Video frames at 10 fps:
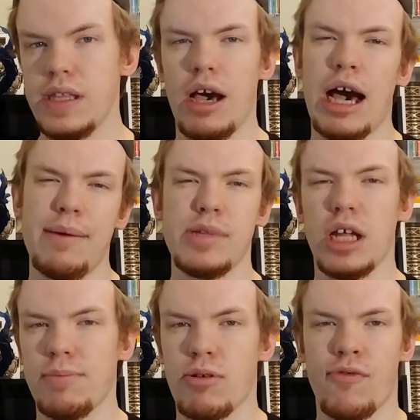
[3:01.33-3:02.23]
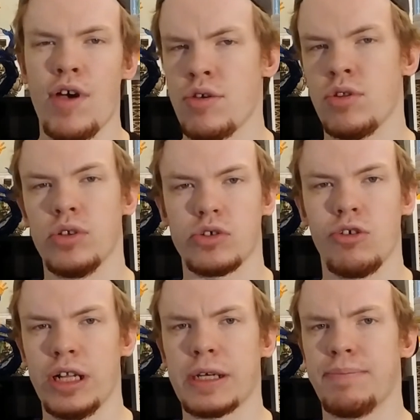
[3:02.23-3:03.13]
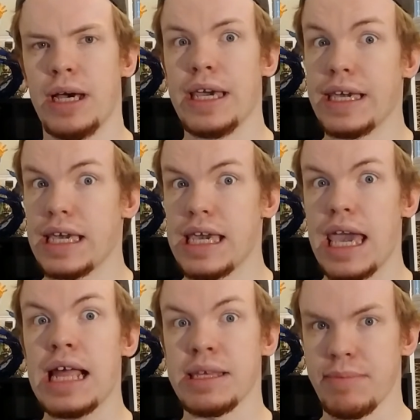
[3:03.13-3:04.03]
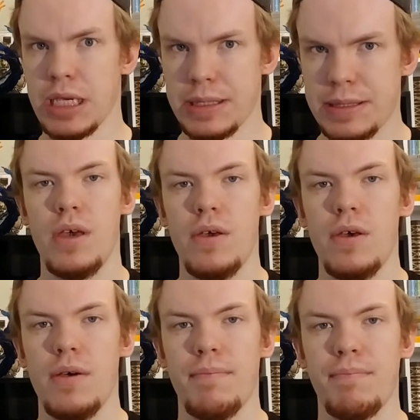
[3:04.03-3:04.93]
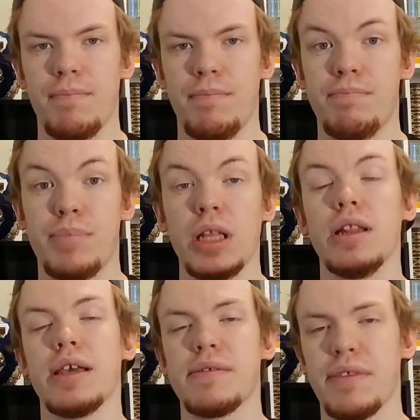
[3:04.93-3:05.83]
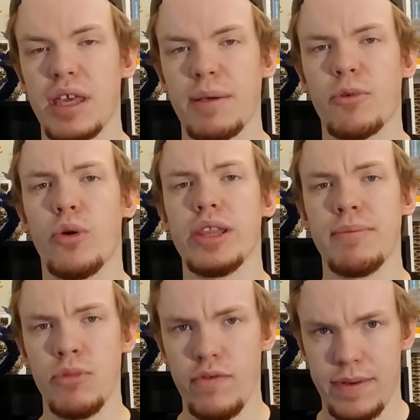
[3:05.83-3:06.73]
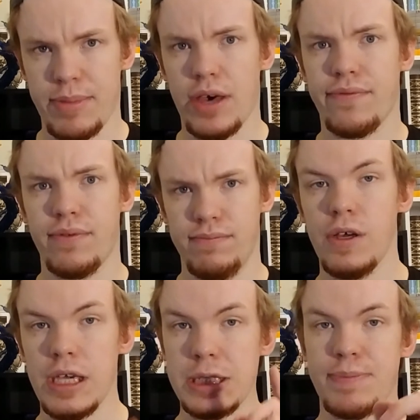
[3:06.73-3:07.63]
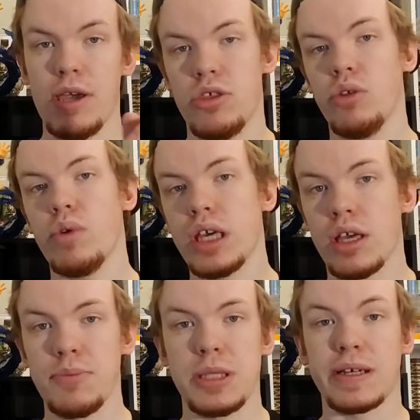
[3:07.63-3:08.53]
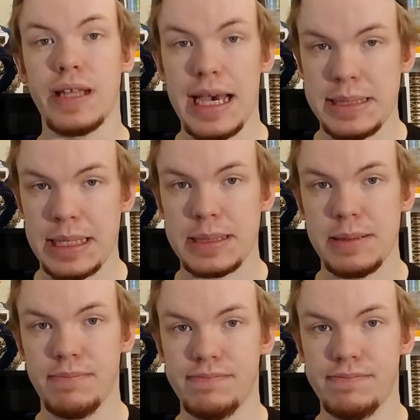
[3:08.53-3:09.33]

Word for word: Now, I'm not a professional critic by any means, but I like to think I'm quite the movie buff, especially when it comes to classics.